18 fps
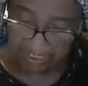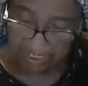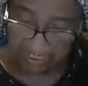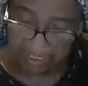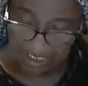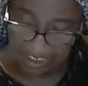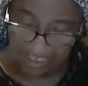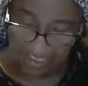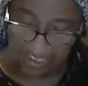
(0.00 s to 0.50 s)

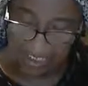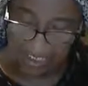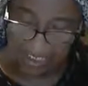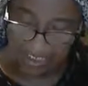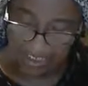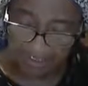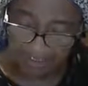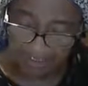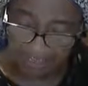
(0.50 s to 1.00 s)
and
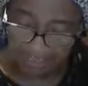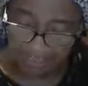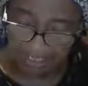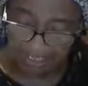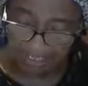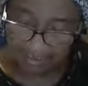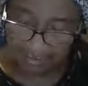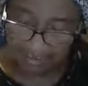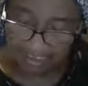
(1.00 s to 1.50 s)
take your
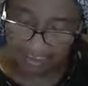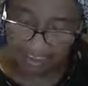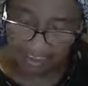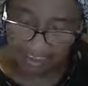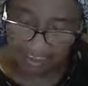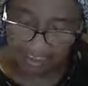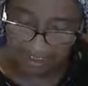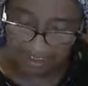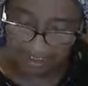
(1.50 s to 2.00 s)
rest. It
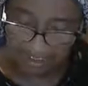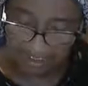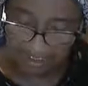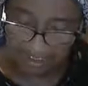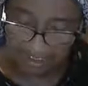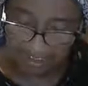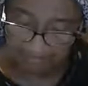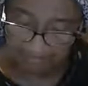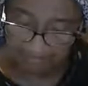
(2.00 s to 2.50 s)
is
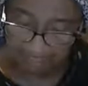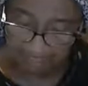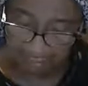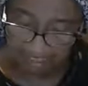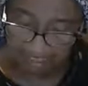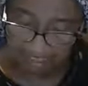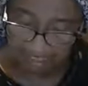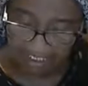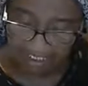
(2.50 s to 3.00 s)
enough.
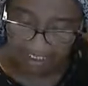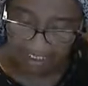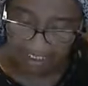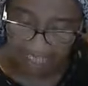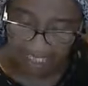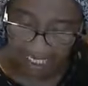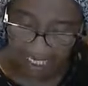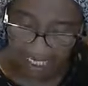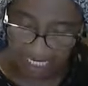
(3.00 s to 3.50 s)
The
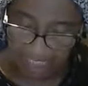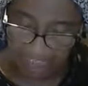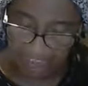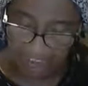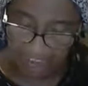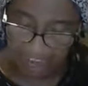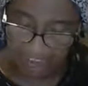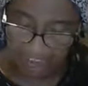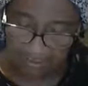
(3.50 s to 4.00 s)

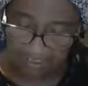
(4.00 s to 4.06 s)
hour is